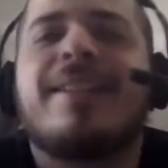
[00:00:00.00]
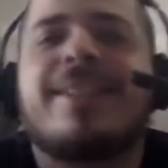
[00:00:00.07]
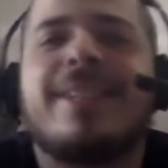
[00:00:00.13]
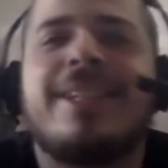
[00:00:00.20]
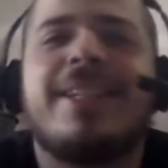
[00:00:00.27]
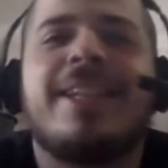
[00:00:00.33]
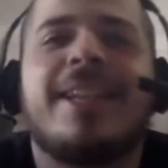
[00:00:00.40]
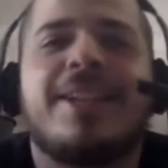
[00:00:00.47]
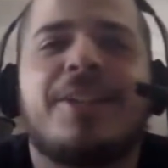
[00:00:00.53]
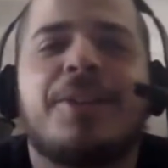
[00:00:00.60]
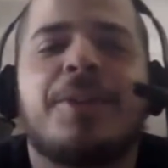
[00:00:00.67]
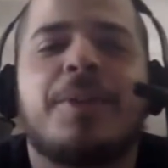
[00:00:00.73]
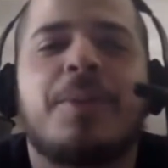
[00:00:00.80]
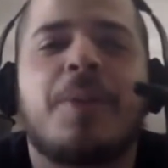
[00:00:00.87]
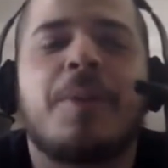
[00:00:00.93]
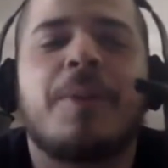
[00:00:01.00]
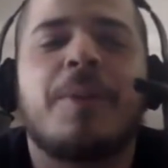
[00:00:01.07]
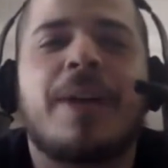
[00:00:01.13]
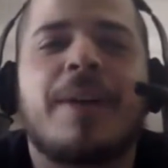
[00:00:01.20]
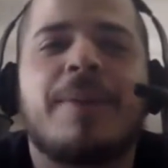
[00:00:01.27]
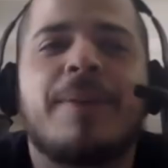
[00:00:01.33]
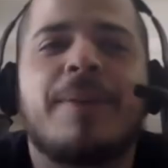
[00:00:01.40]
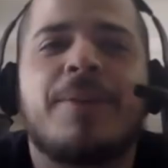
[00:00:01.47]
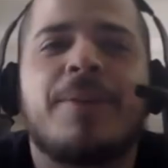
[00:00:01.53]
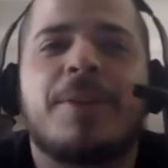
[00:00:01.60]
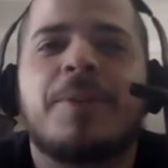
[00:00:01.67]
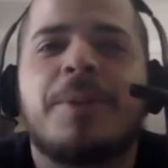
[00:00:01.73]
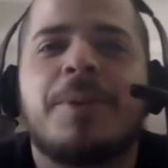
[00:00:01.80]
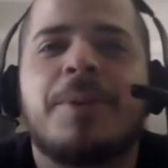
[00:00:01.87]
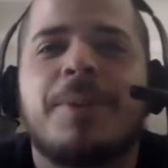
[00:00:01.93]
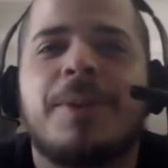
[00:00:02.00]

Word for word: that scene get you in RoboCop, the first